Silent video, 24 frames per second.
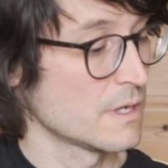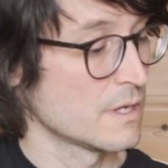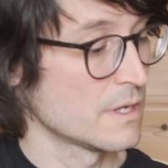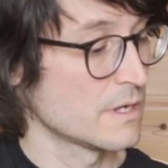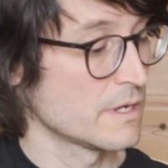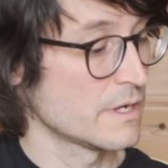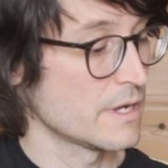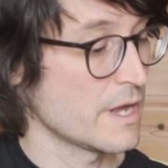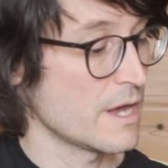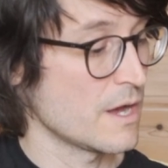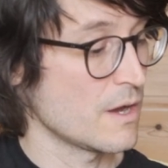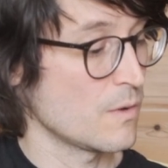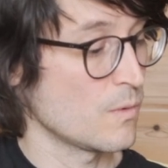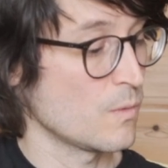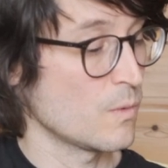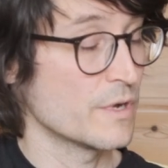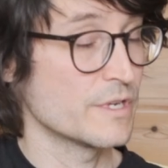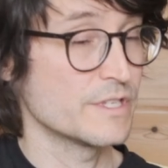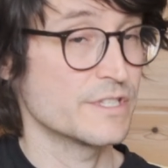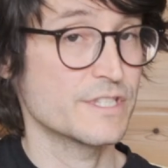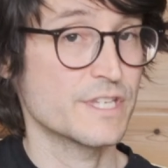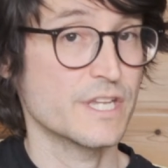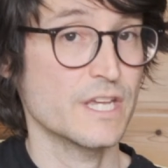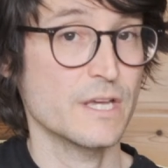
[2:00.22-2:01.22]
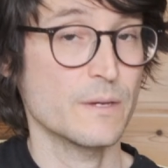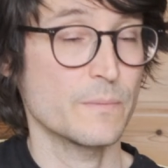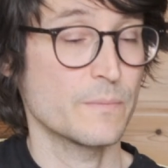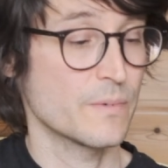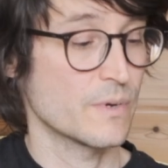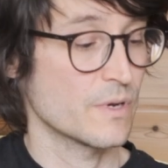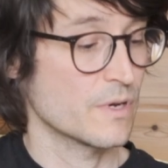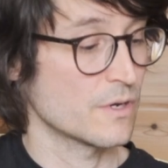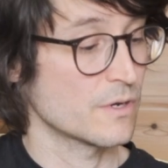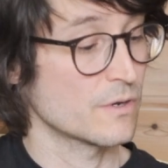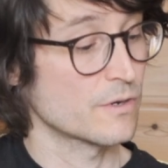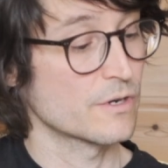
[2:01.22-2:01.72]
Now one tip,
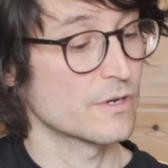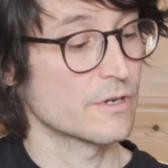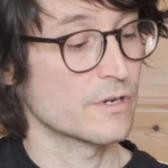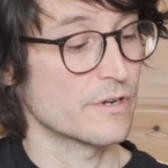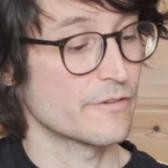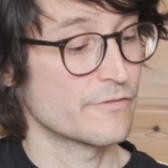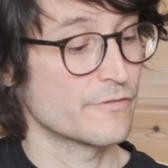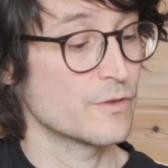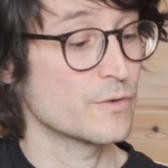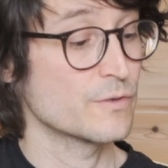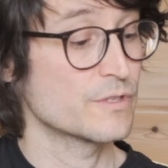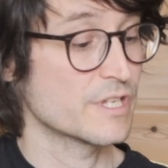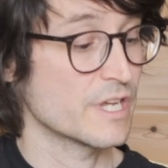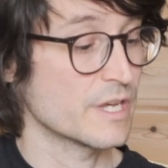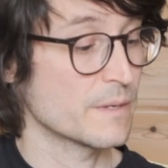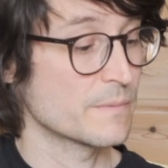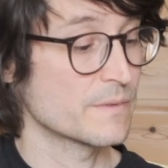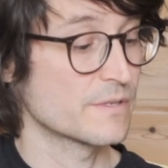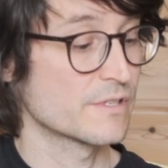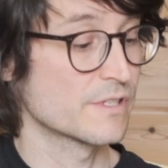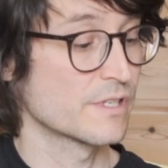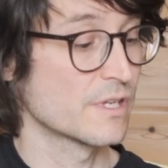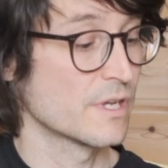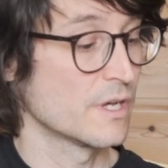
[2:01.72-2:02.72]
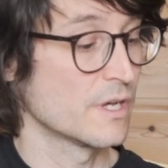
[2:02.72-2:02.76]
or a few tips,